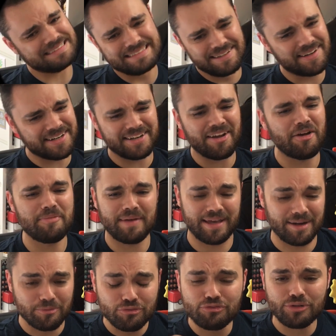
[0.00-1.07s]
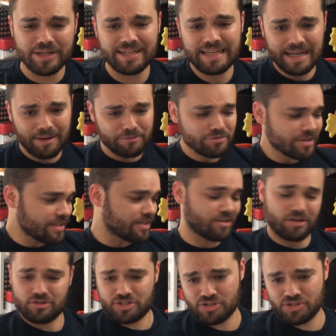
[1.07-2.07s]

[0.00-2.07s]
I don't know, man. I'm really not